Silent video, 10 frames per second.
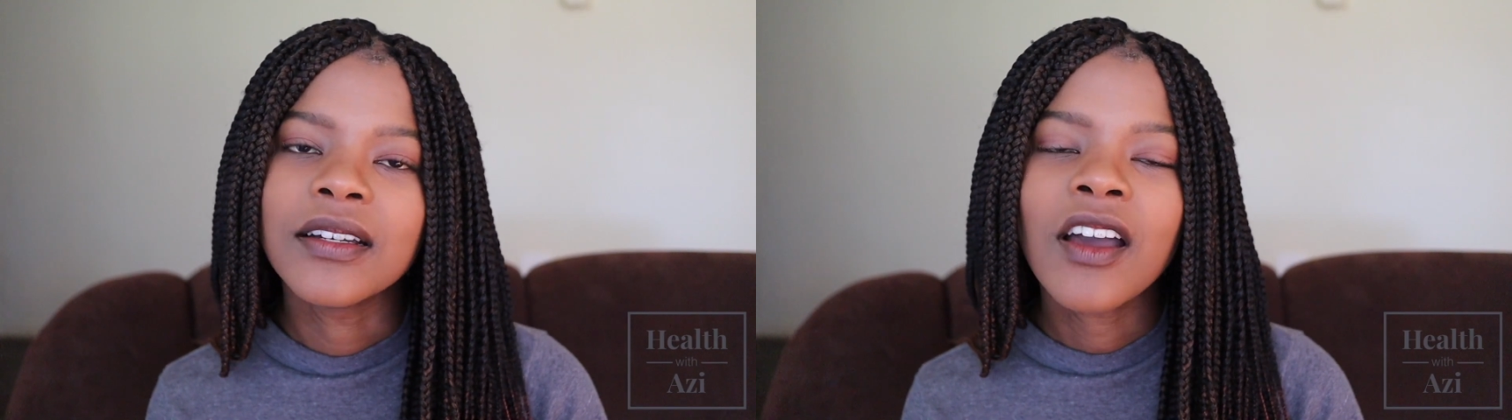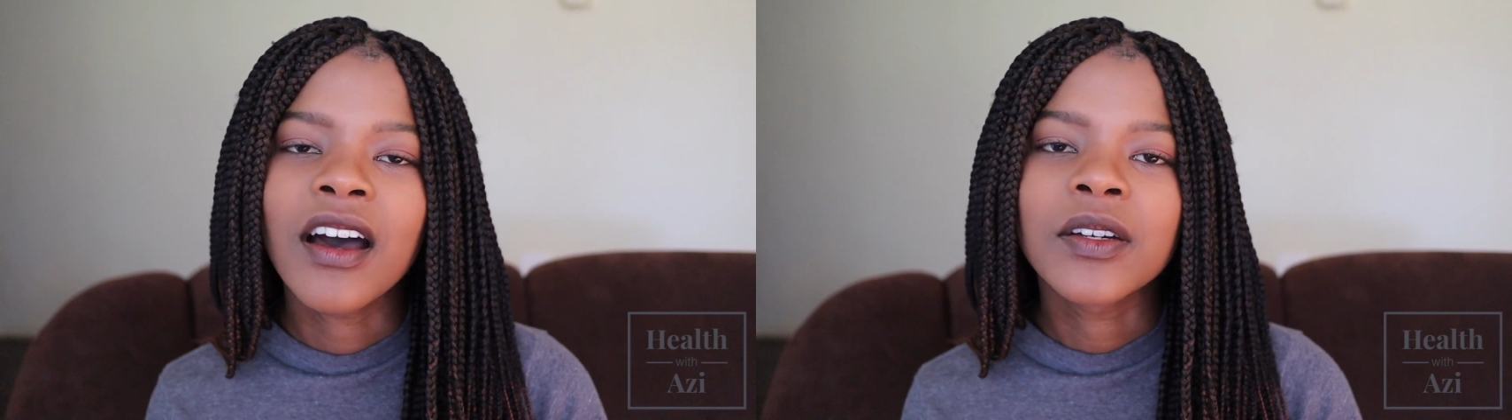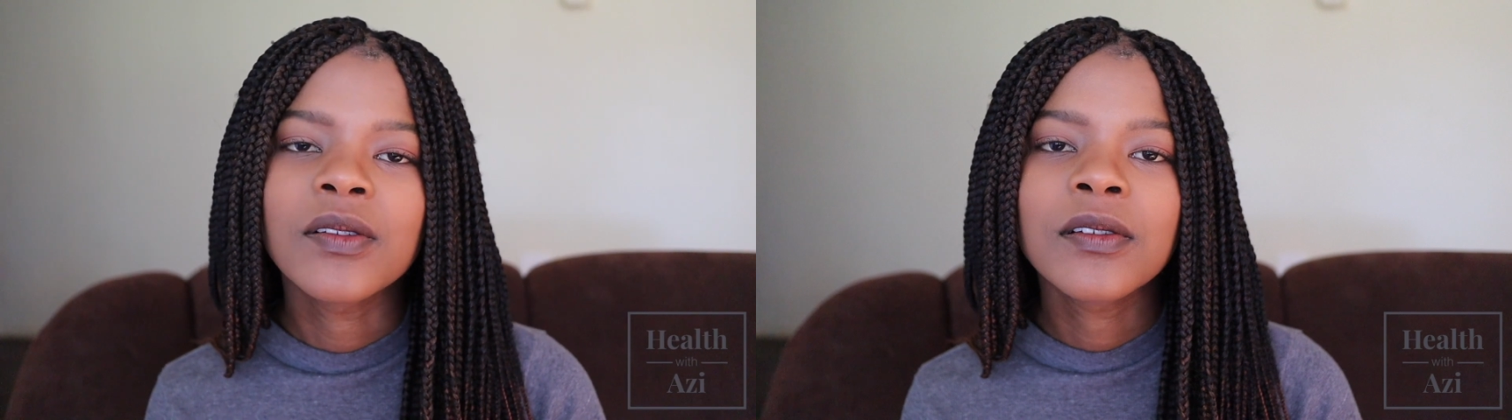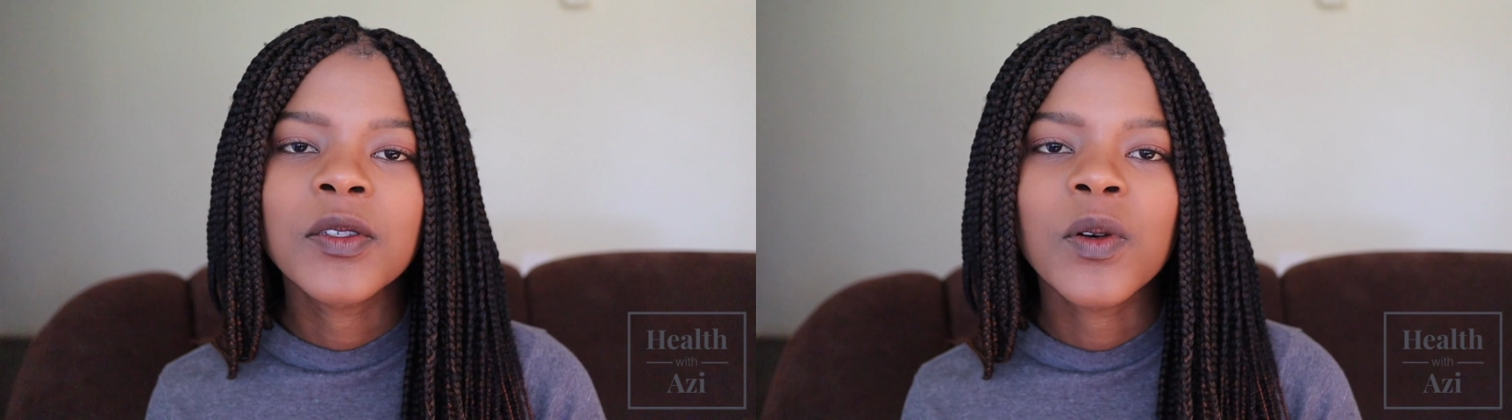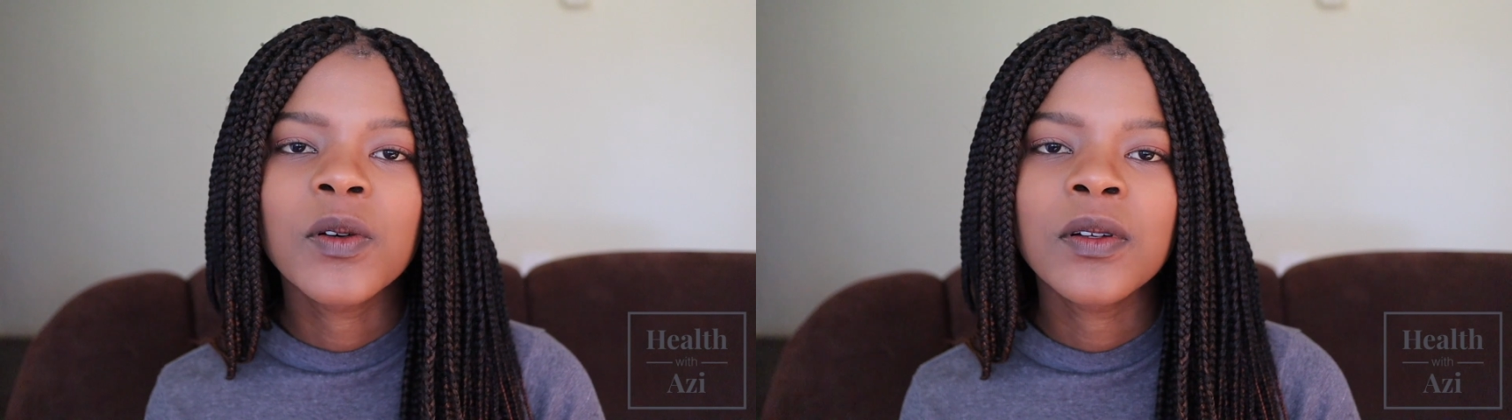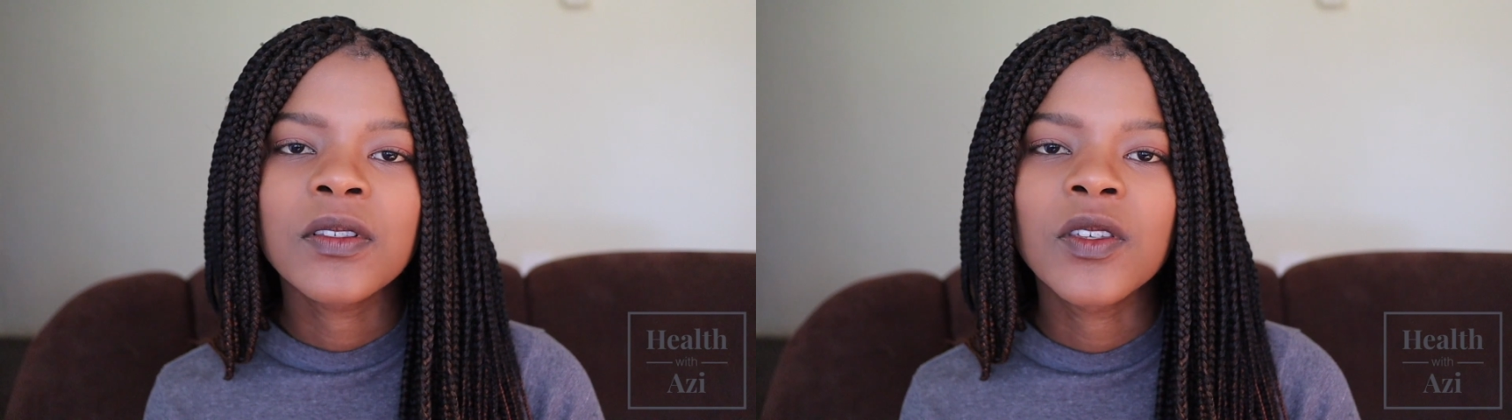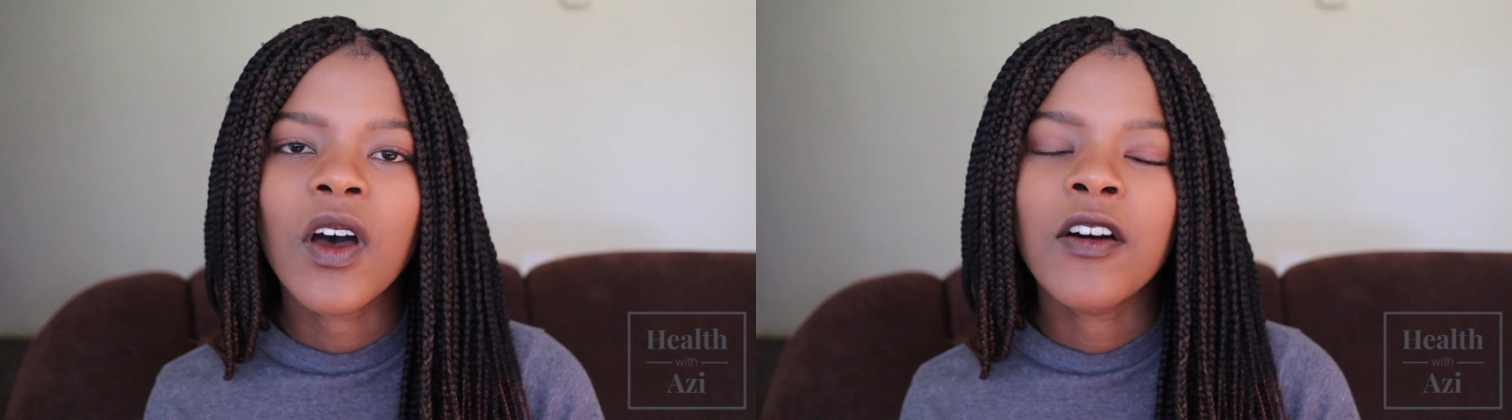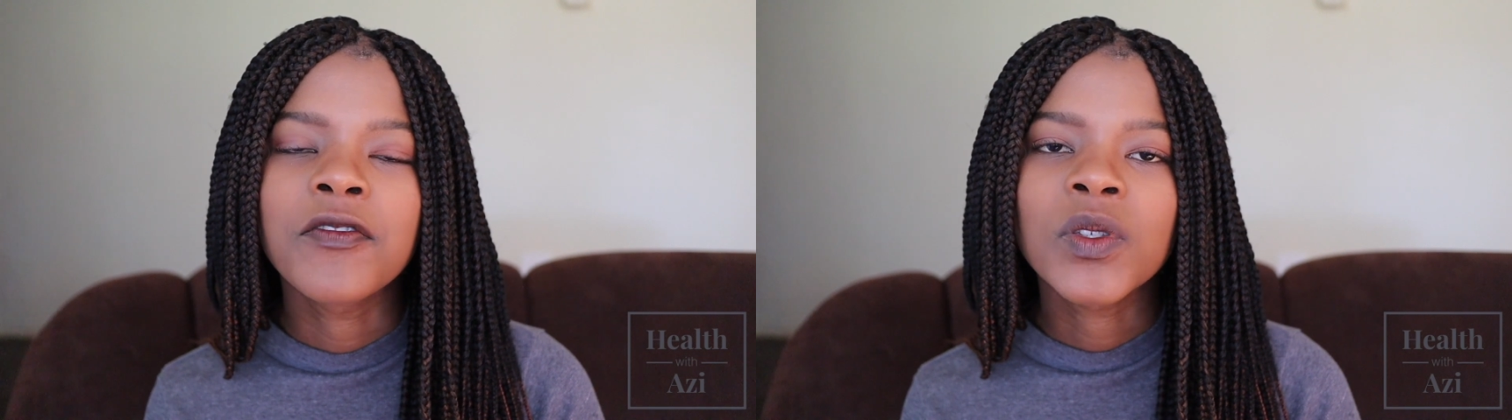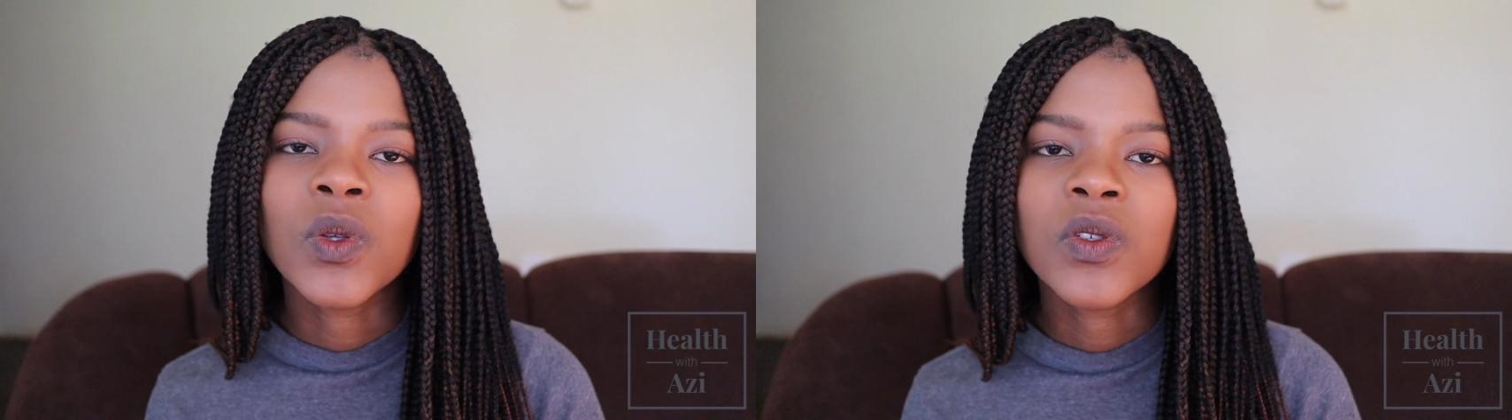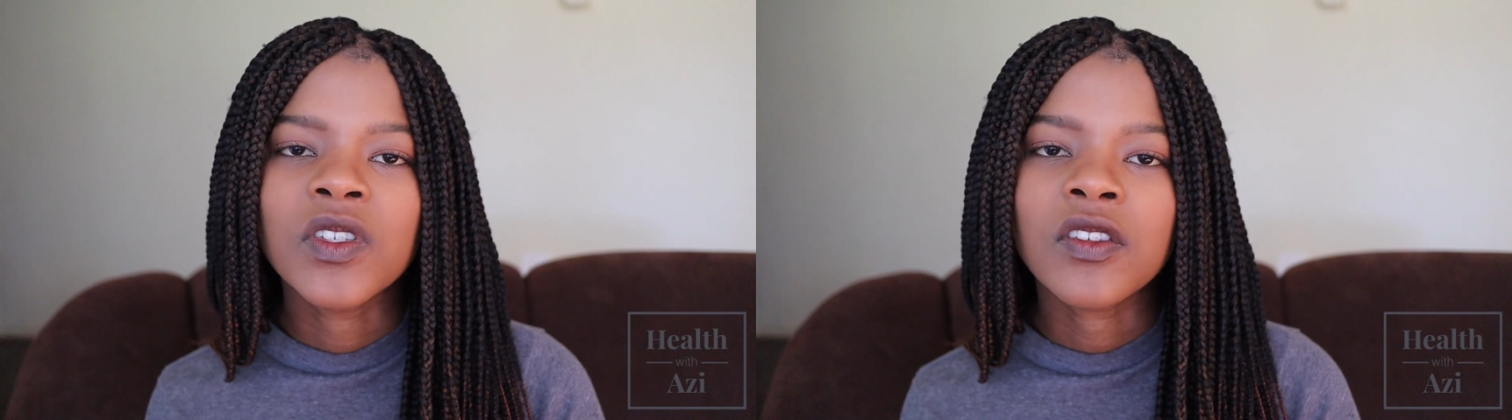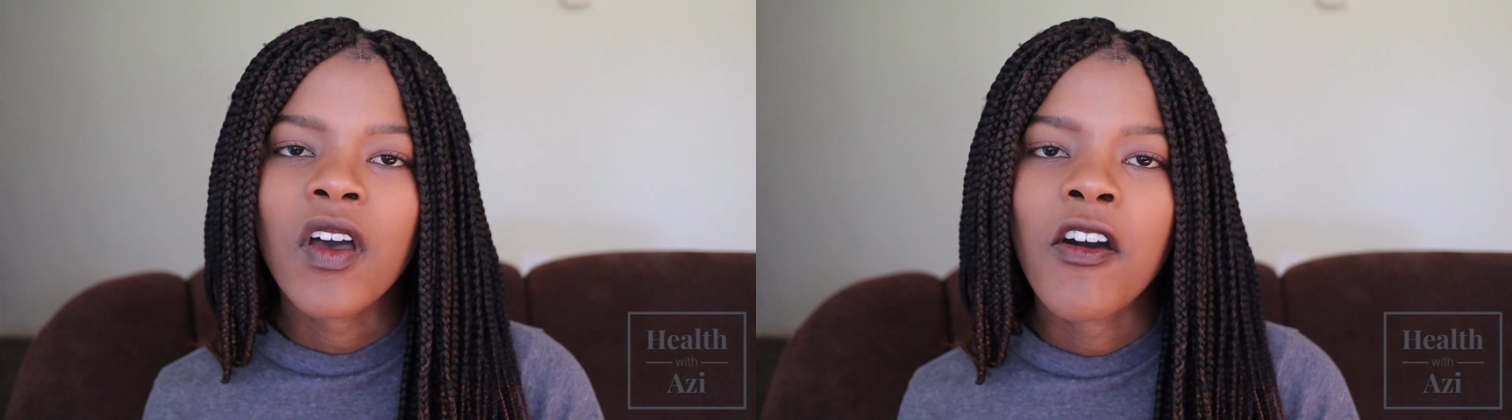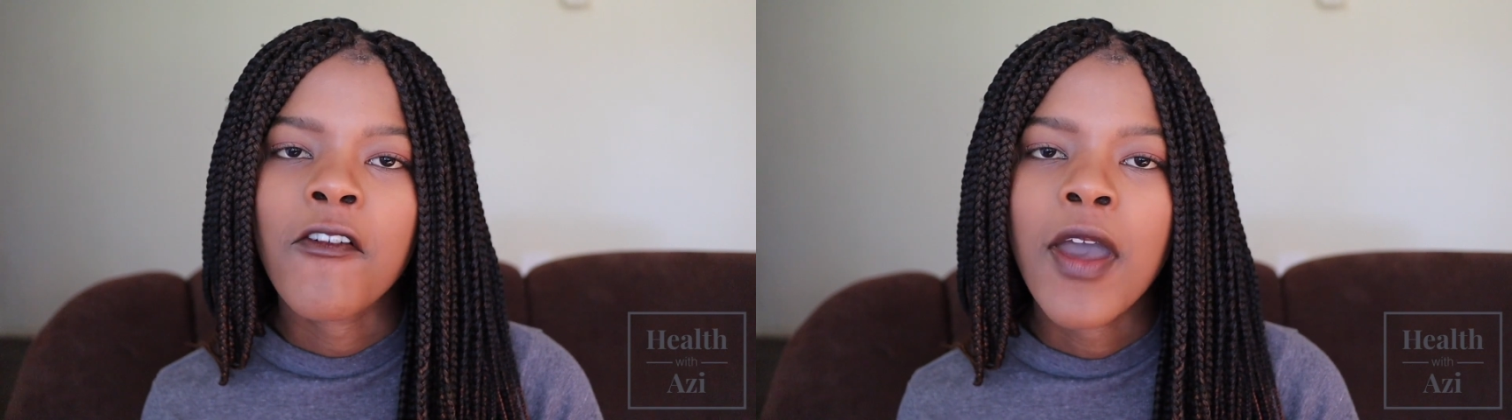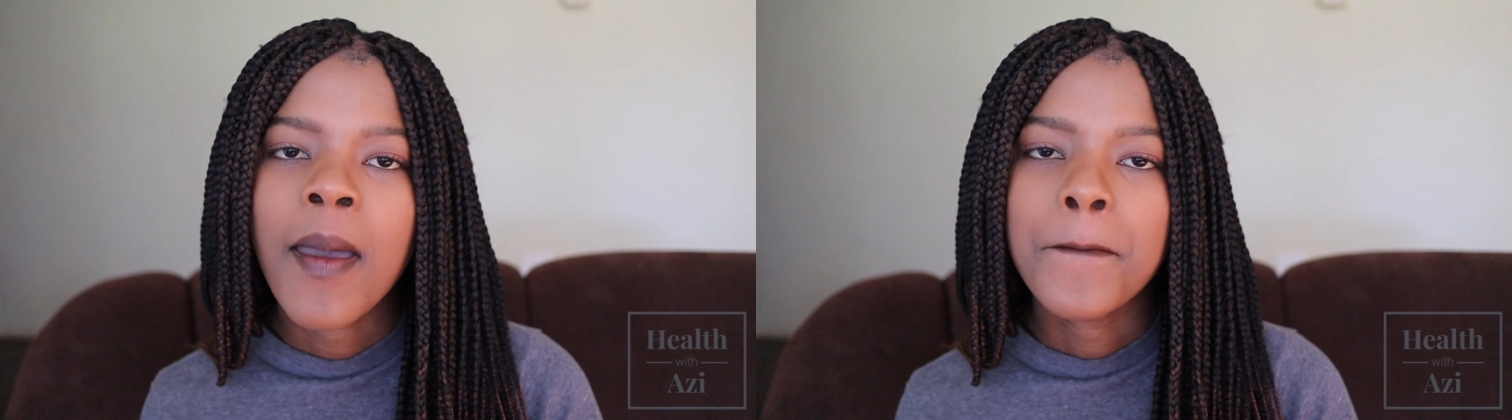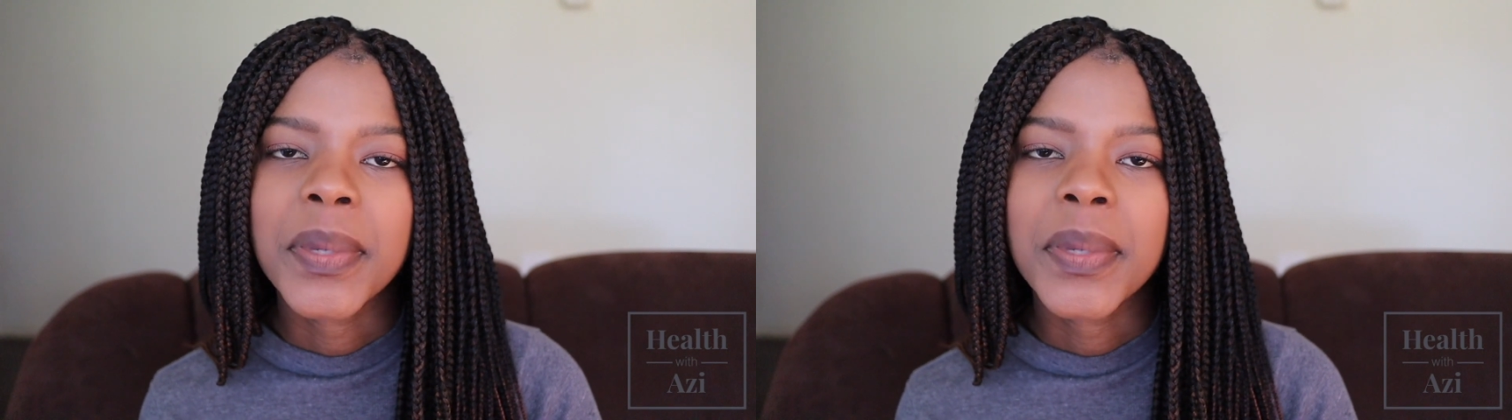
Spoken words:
yeah, and all sorts of sources of